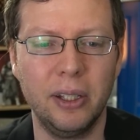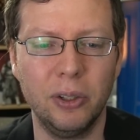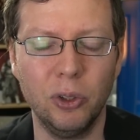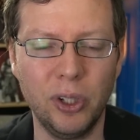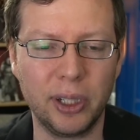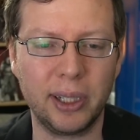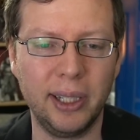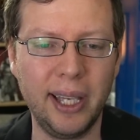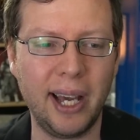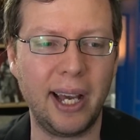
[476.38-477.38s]
look,
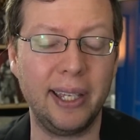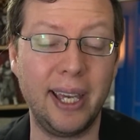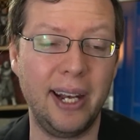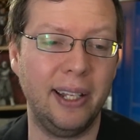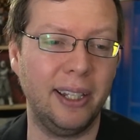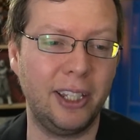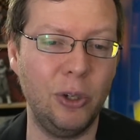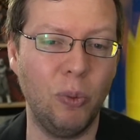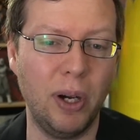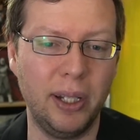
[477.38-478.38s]
yeah, I get it. Like
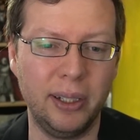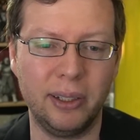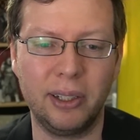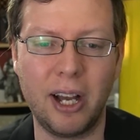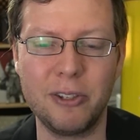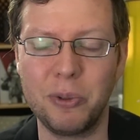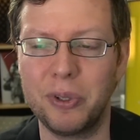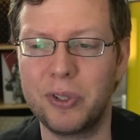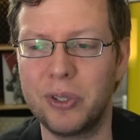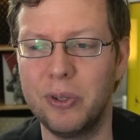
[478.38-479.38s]
you want console
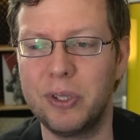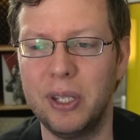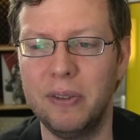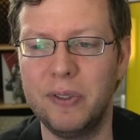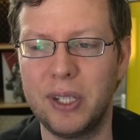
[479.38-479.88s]
exclusives